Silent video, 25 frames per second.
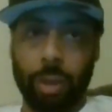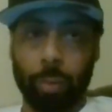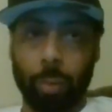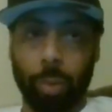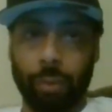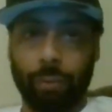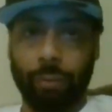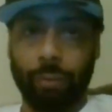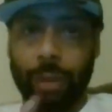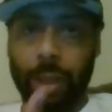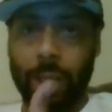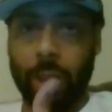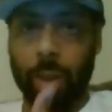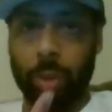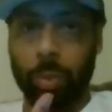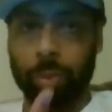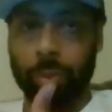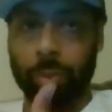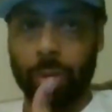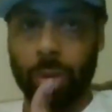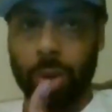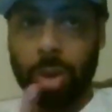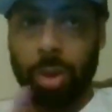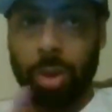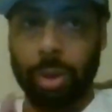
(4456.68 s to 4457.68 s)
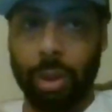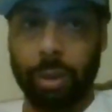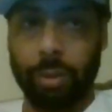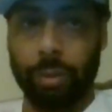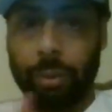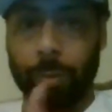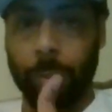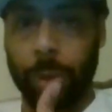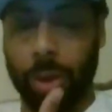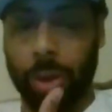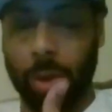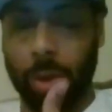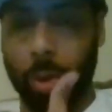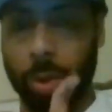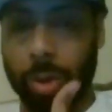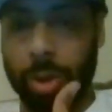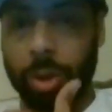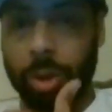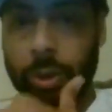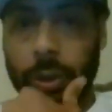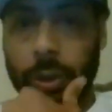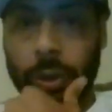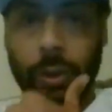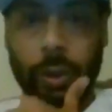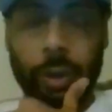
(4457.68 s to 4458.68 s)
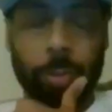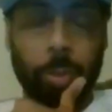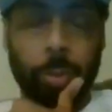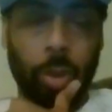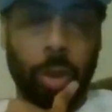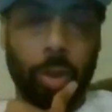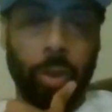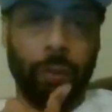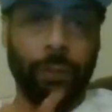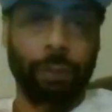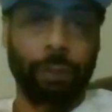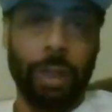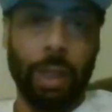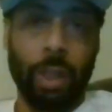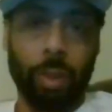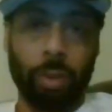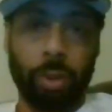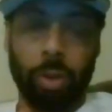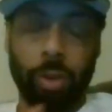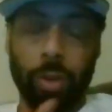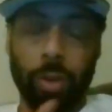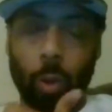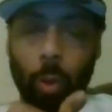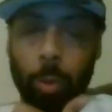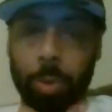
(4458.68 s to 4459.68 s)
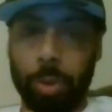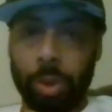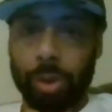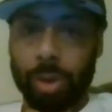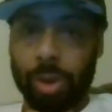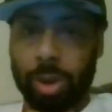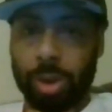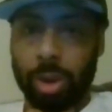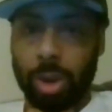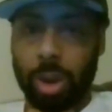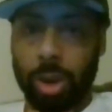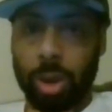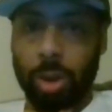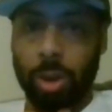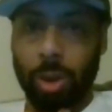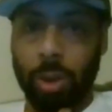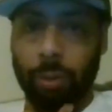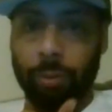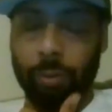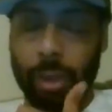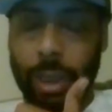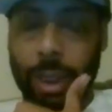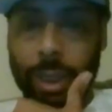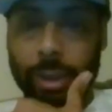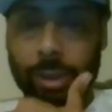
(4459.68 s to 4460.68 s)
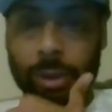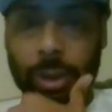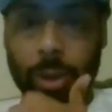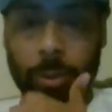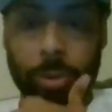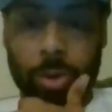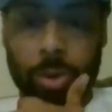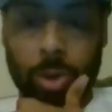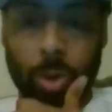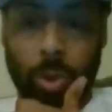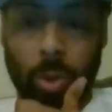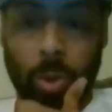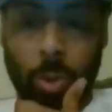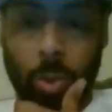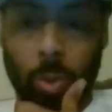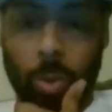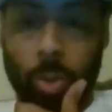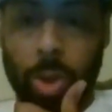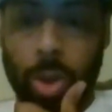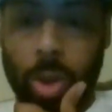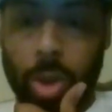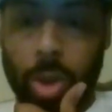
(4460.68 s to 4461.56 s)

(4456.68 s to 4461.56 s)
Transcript: we found that McNulty and his partner found in the opening scene of last episode,